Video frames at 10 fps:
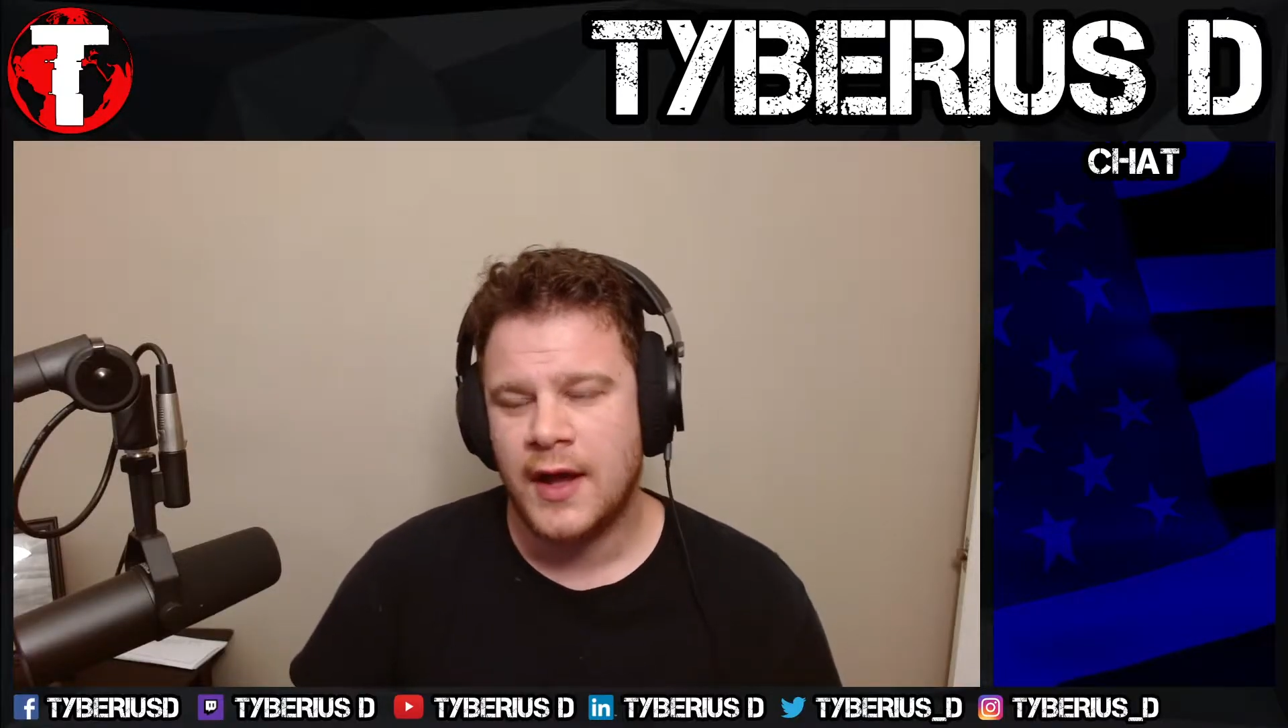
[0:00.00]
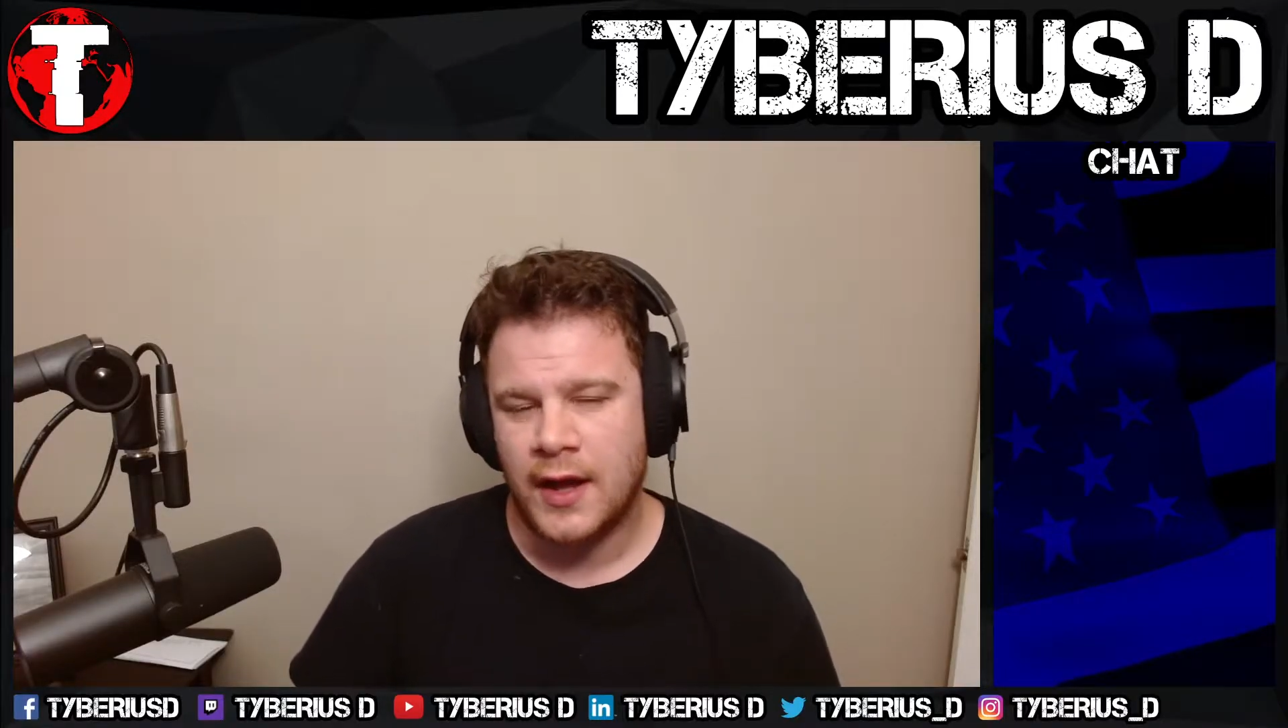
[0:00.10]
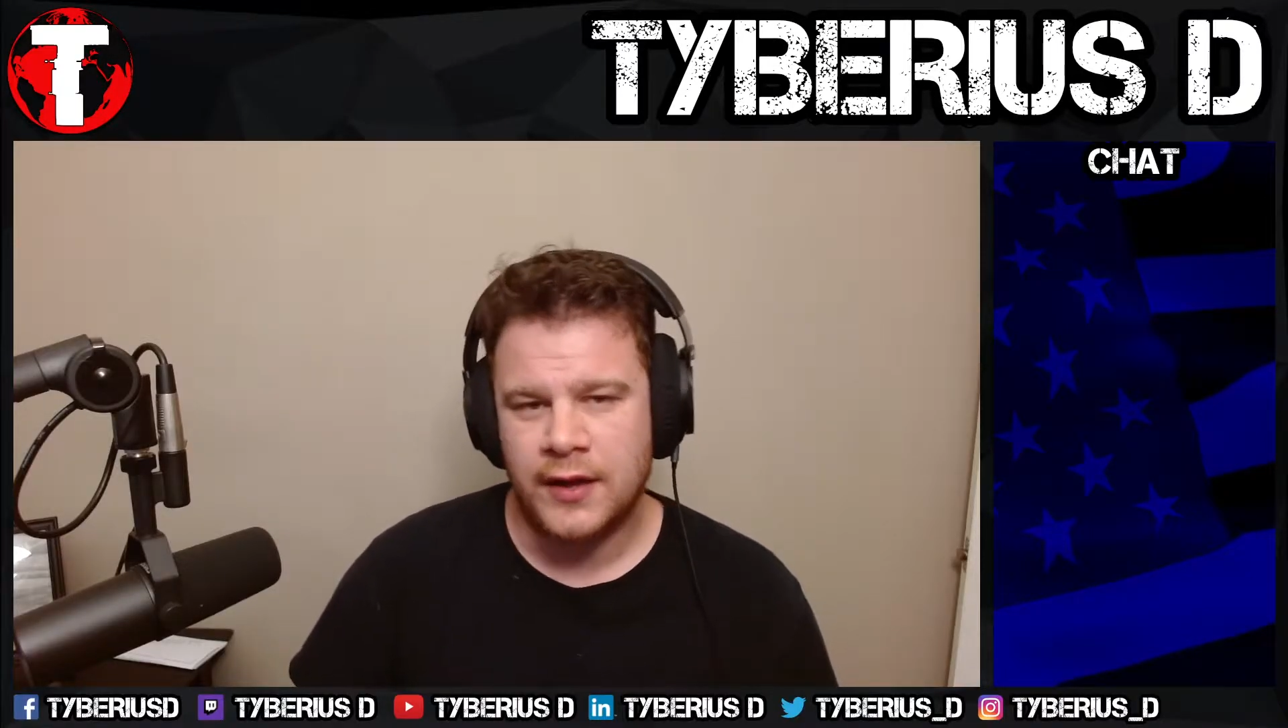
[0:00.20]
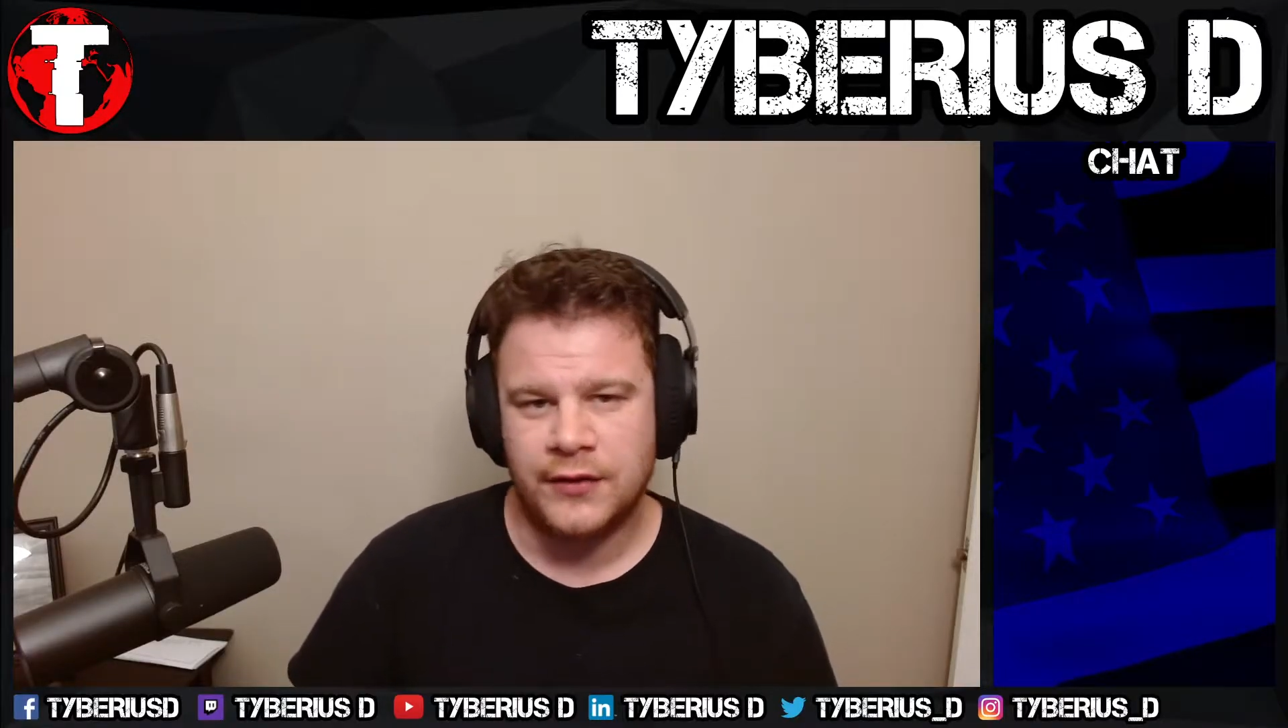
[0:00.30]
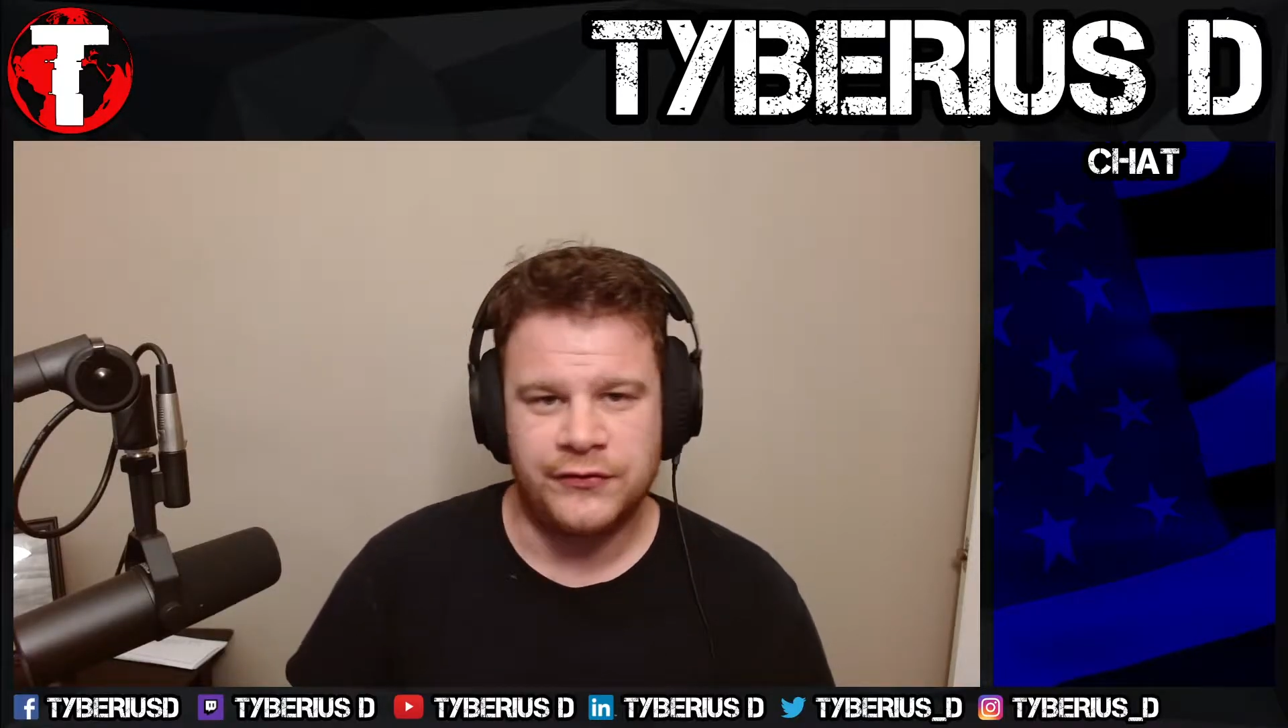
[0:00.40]

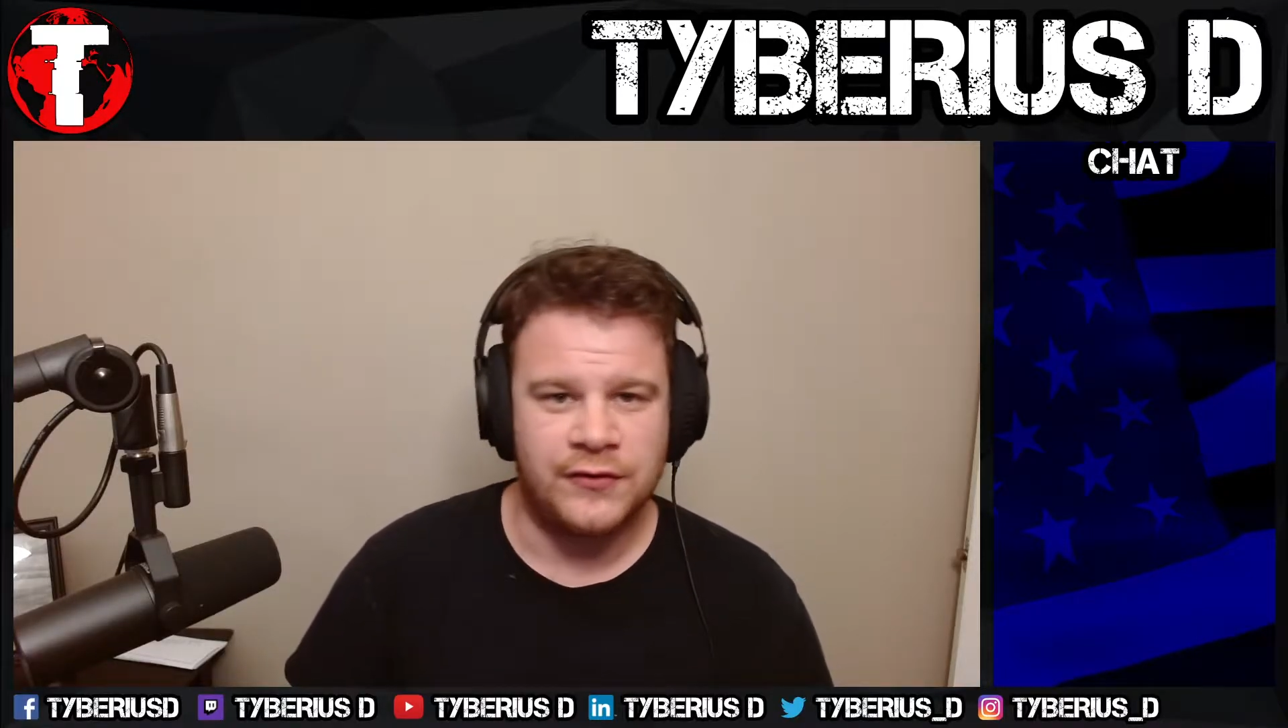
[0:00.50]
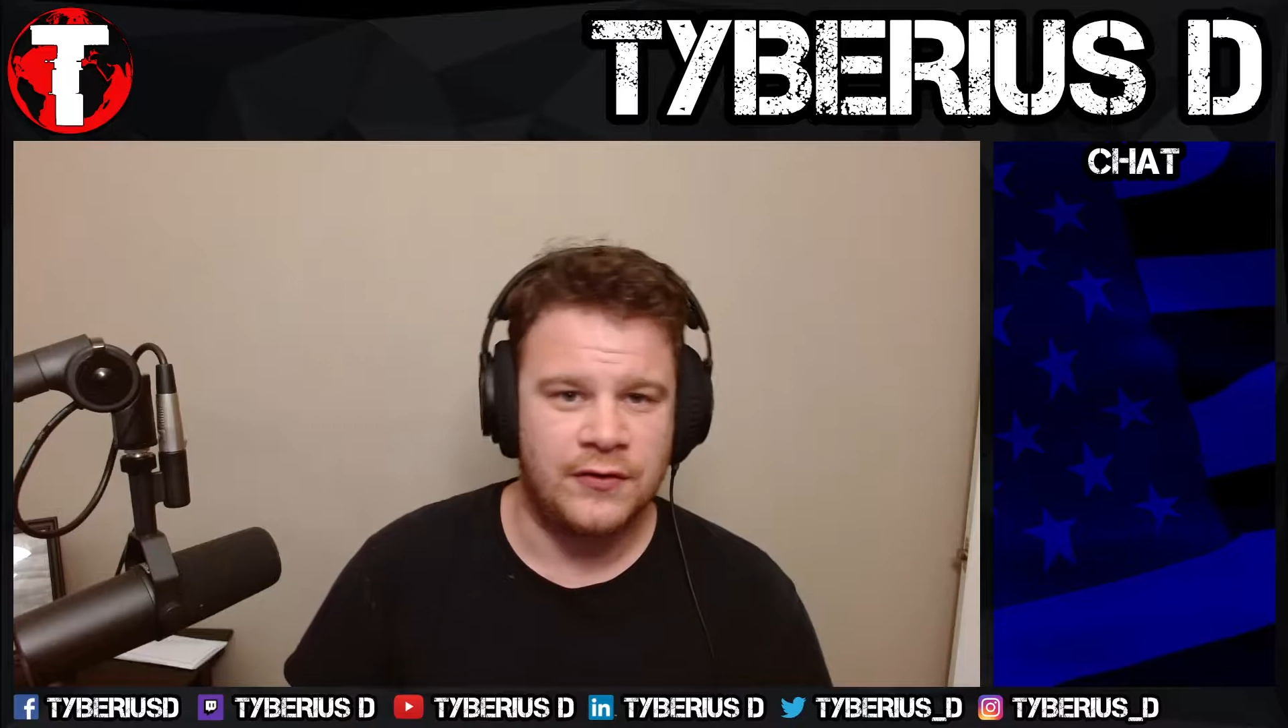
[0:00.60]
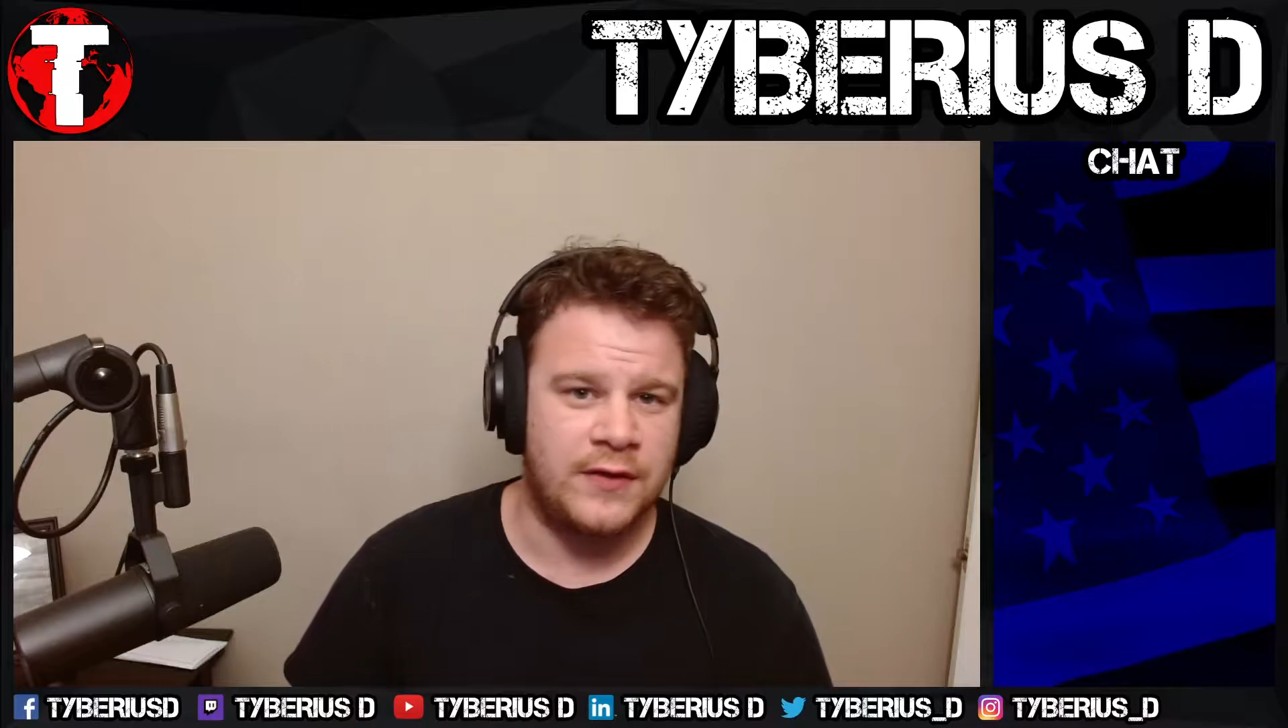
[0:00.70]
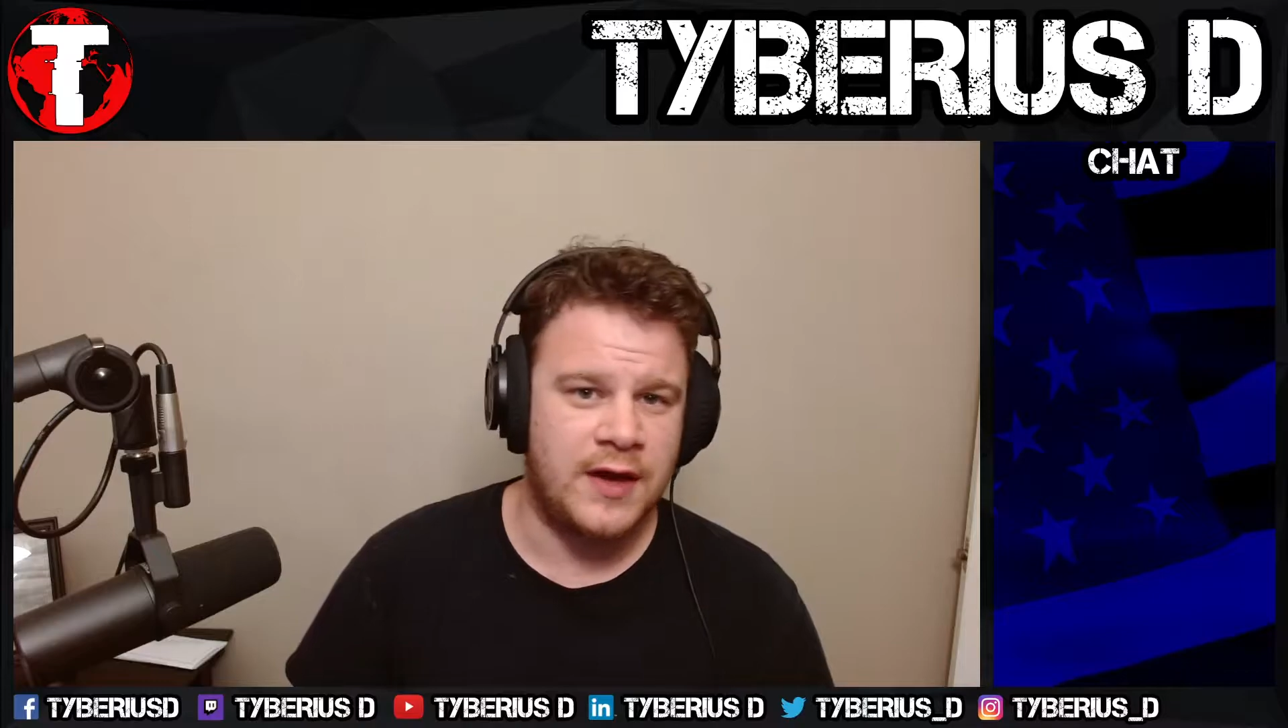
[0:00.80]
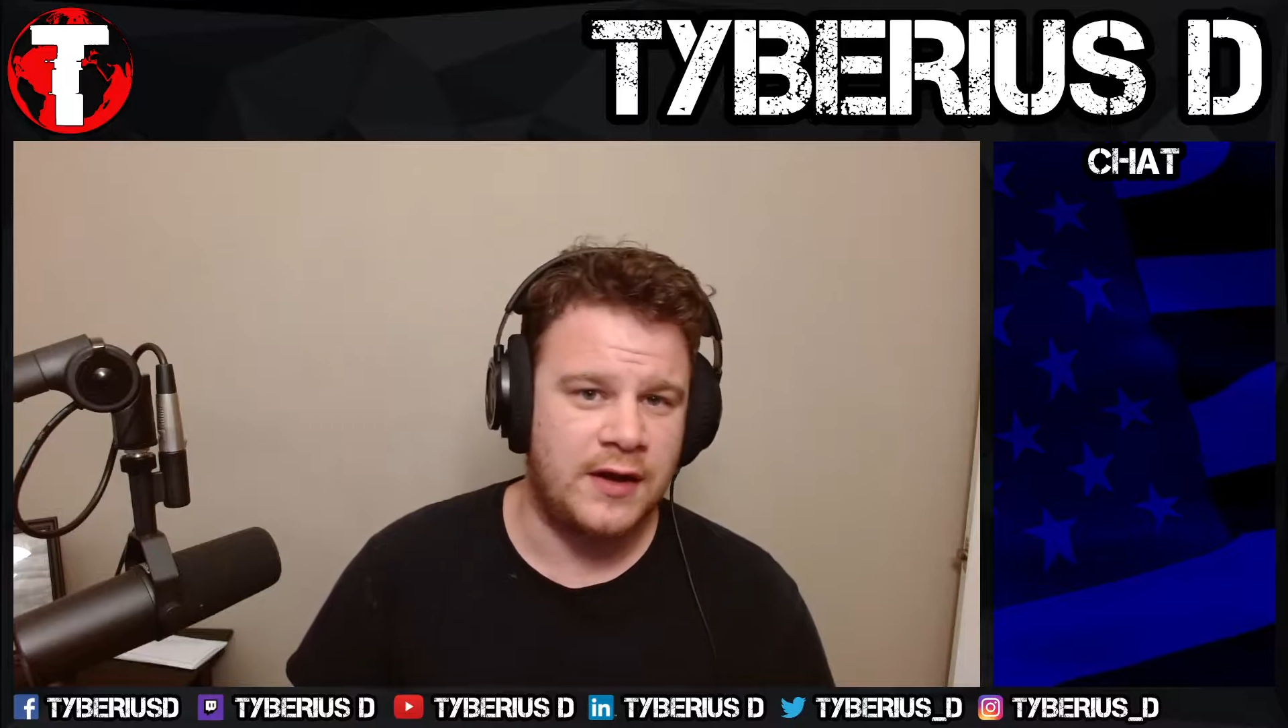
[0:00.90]
and so that